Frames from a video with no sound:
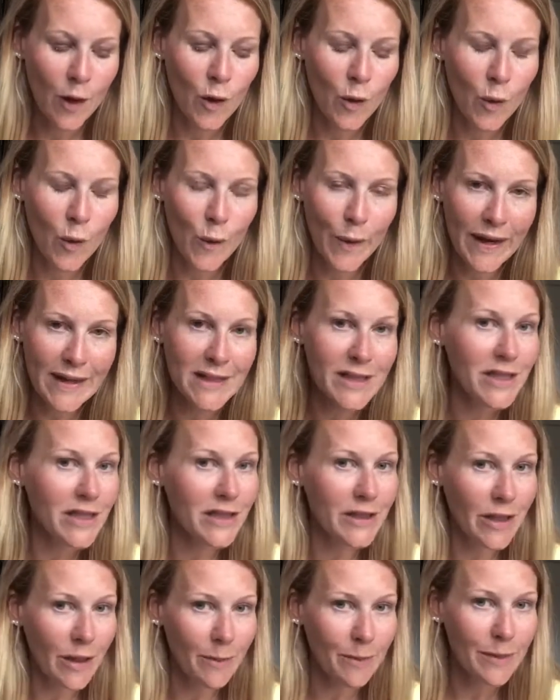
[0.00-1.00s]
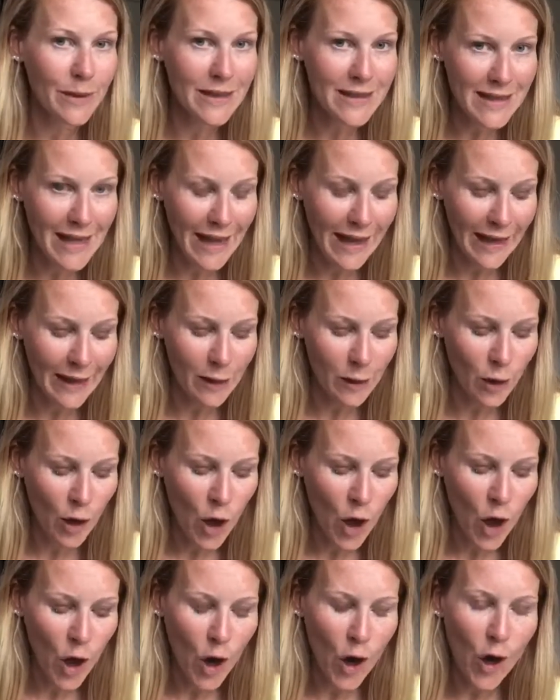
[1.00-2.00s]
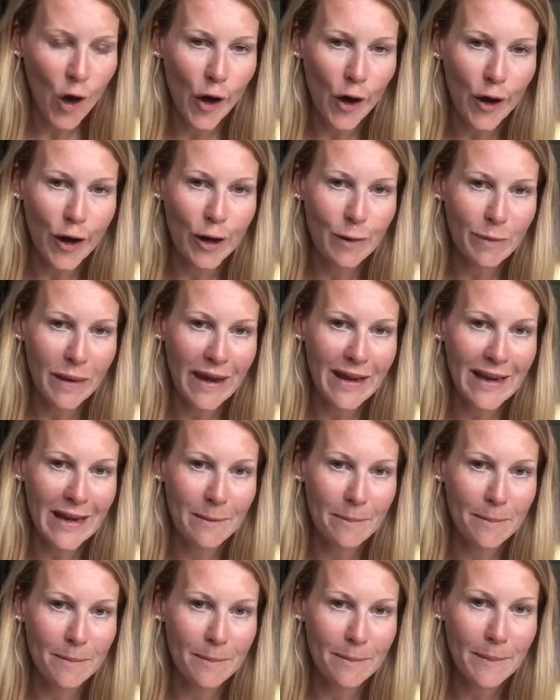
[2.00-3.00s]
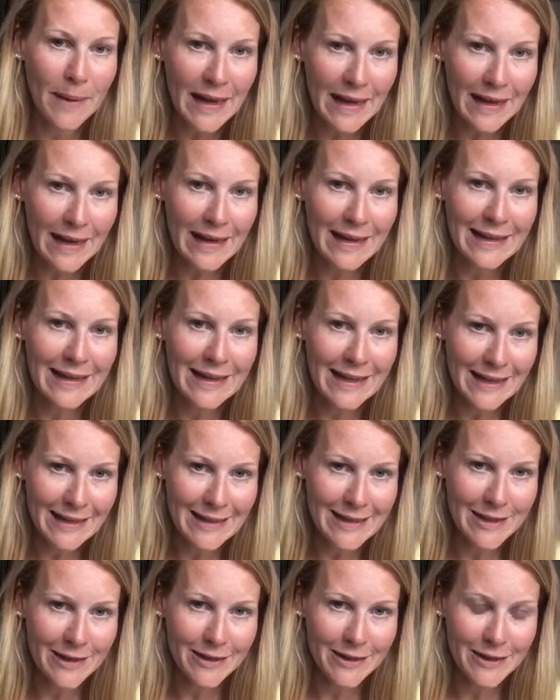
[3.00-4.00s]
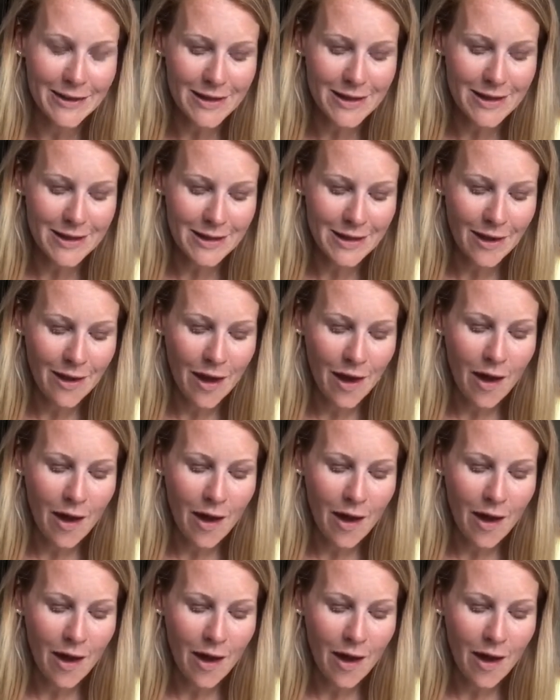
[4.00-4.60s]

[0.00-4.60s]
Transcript: Question number 10. How many milliliters